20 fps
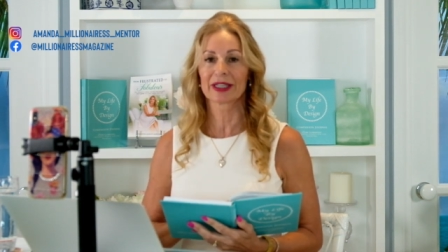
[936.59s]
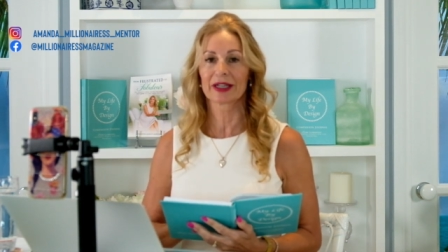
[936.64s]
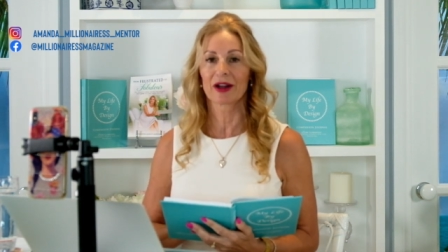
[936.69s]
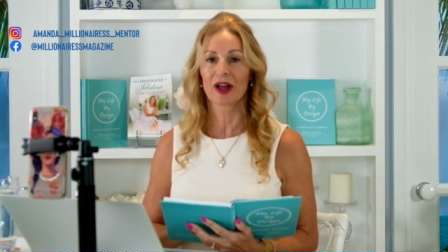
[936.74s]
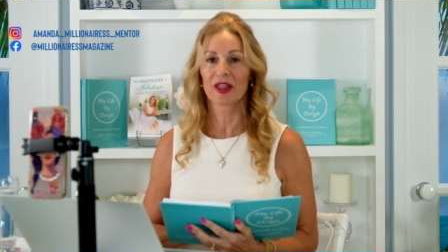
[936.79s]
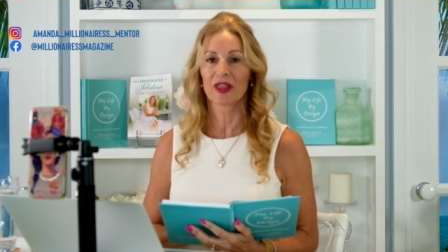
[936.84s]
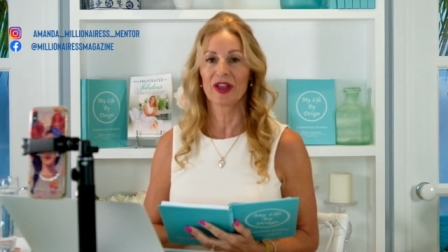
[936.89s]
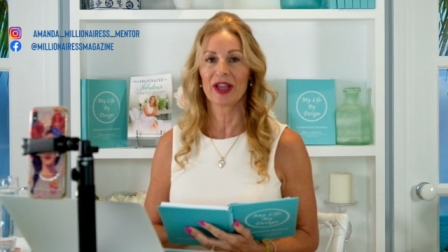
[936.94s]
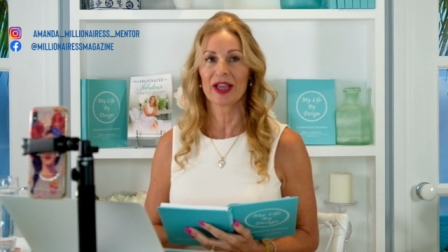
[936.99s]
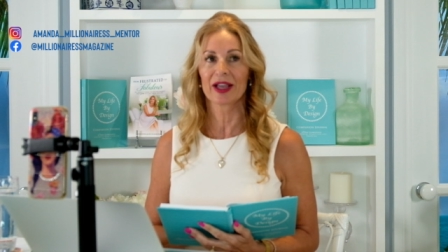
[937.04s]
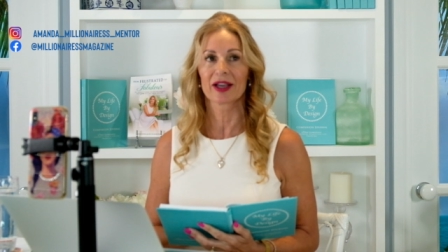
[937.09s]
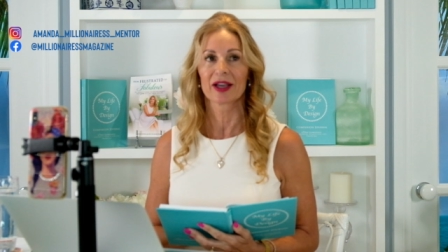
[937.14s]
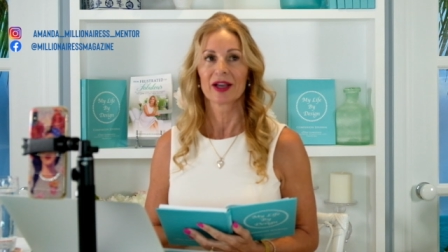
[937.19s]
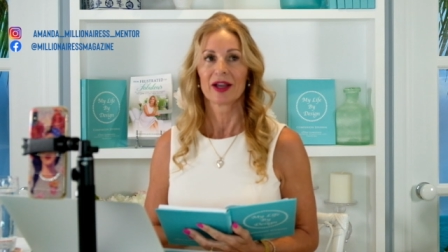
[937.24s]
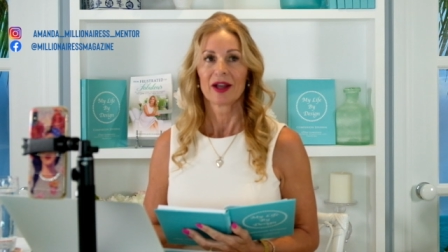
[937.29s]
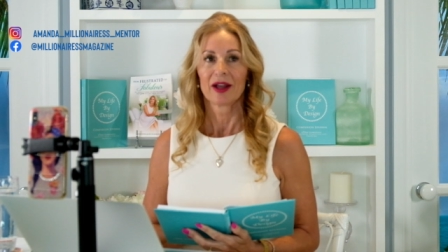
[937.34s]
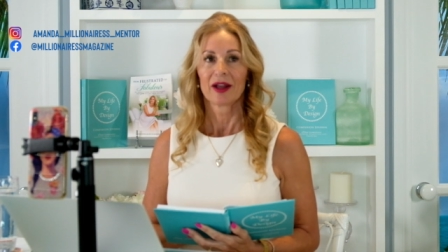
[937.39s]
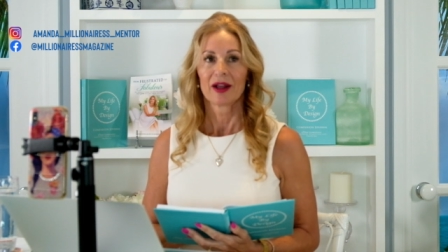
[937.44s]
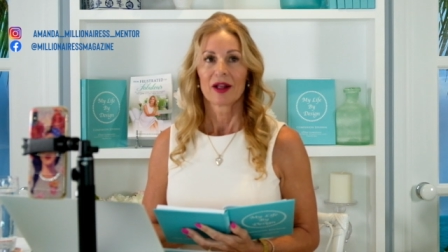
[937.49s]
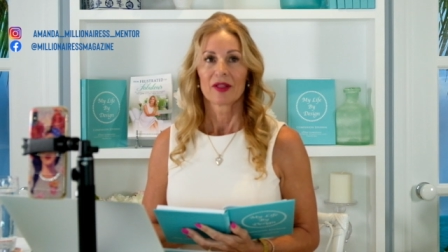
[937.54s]
And I think
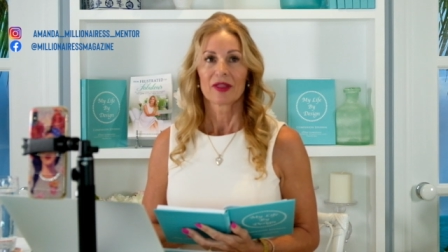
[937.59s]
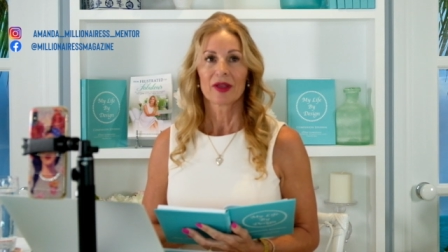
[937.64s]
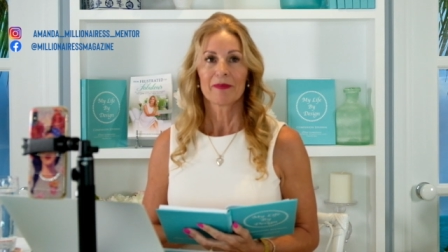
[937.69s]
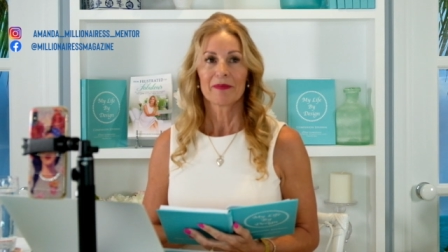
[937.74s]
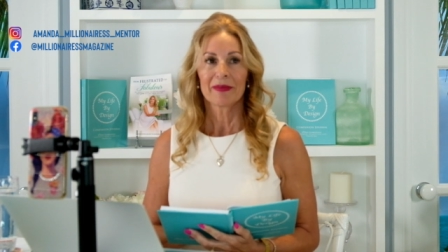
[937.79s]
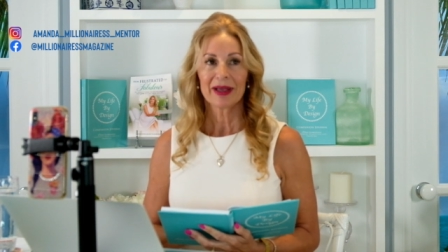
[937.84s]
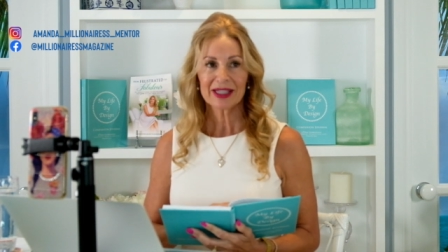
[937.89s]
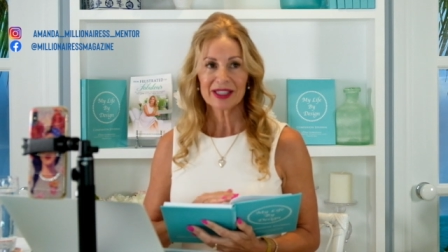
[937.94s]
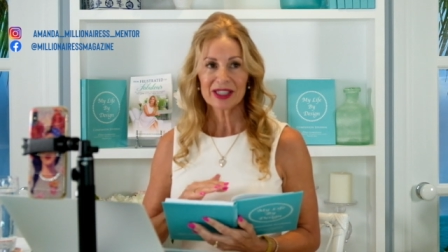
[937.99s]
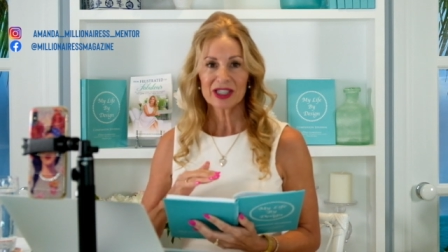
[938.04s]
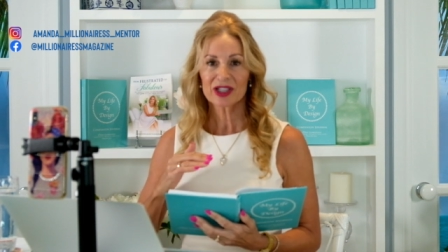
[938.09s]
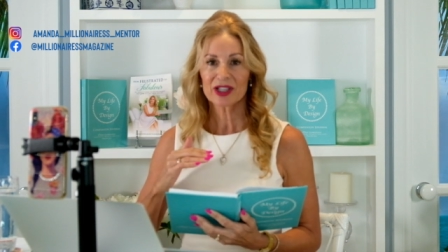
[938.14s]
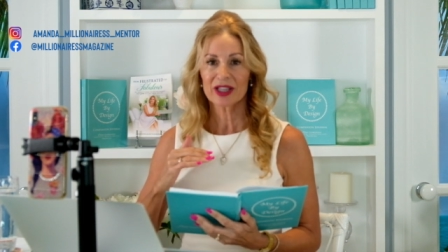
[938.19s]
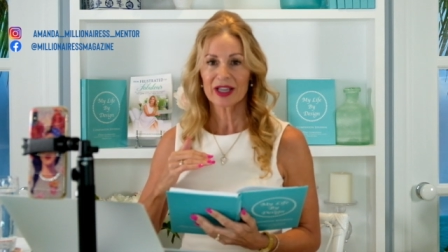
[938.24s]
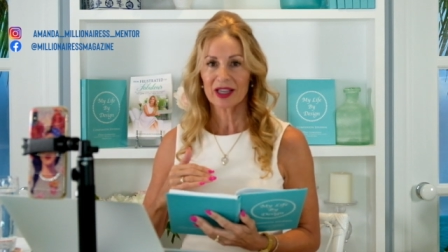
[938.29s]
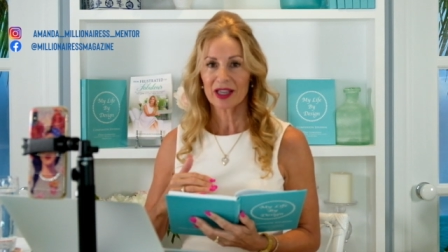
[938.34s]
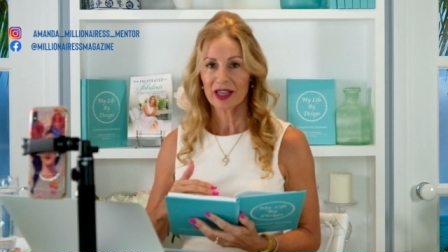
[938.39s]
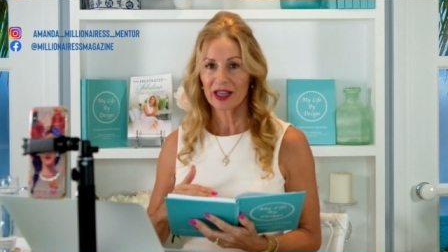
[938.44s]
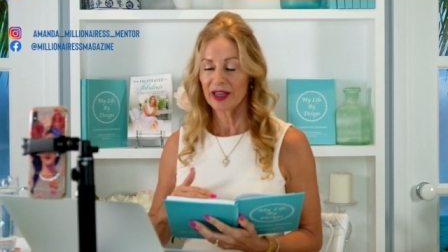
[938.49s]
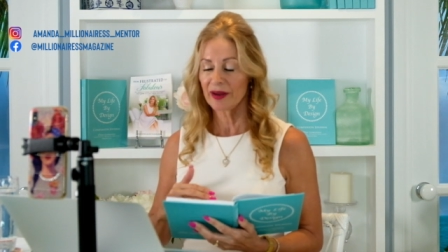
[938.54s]
the message
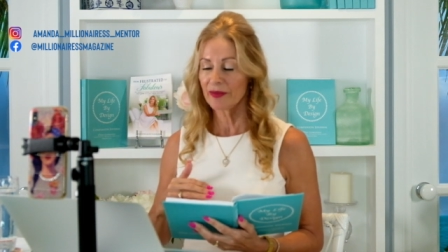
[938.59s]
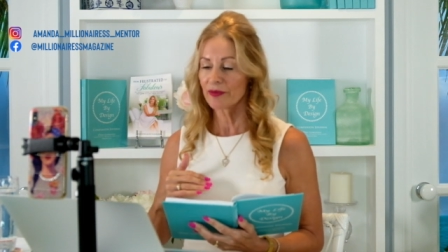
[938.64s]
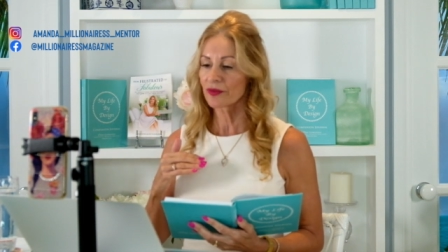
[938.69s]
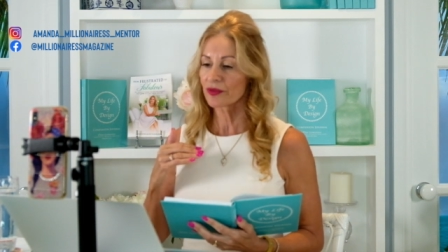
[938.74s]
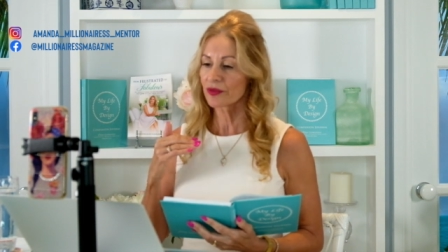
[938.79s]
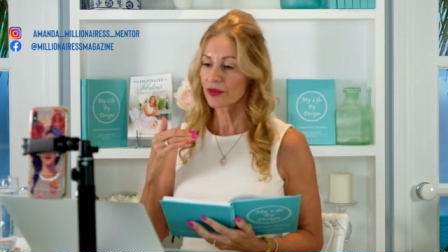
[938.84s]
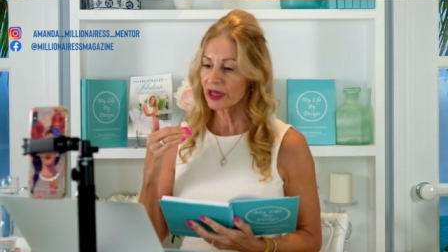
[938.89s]
that Kim